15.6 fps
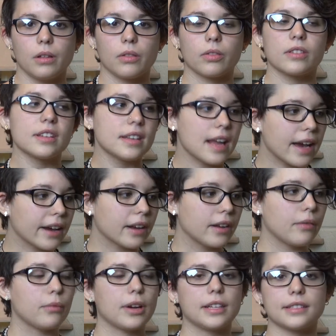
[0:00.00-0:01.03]
the
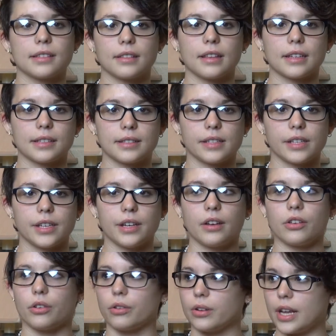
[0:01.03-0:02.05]
negative ways that they see
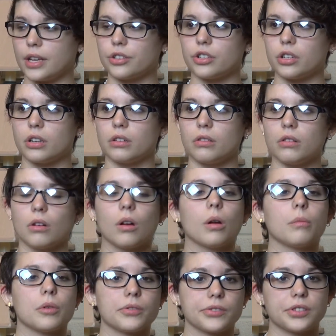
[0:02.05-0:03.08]
your nation
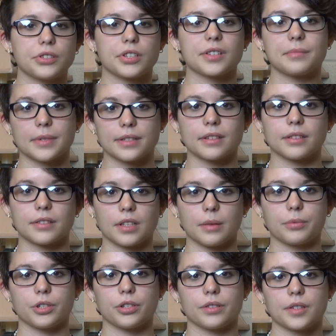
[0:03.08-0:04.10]
are mostly just
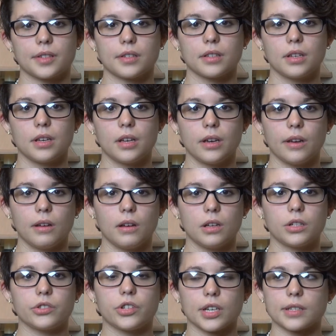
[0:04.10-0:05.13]
misconceptions,
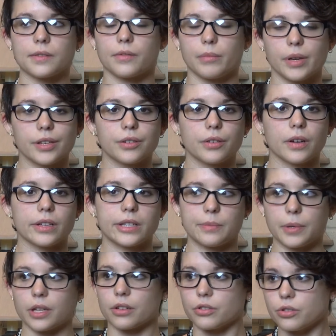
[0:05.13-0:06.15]
just from ignorance
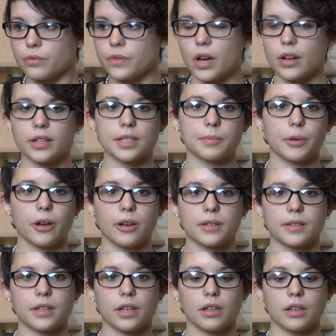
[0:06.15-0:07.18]
because you've not
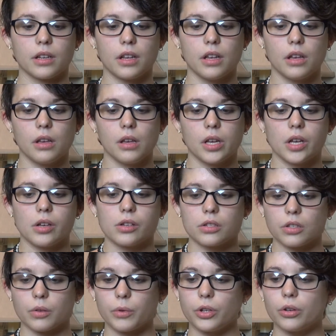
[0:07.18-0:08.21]
experienced it.
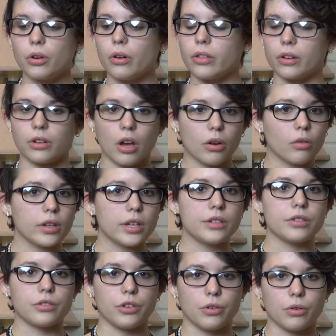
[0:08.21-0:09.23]
So when you go there, not only
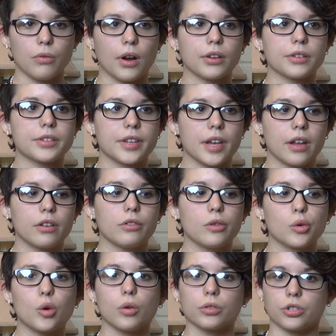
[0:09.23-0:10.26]
do you understand a
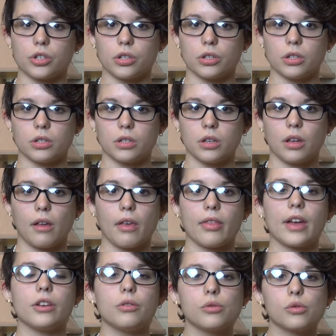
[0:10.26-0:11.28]
new culture,
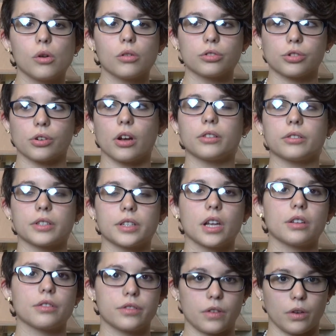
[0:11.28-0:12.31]
that new culture
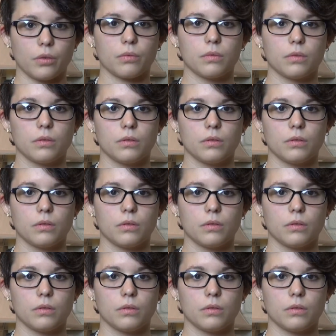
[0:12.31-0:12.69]
understands you.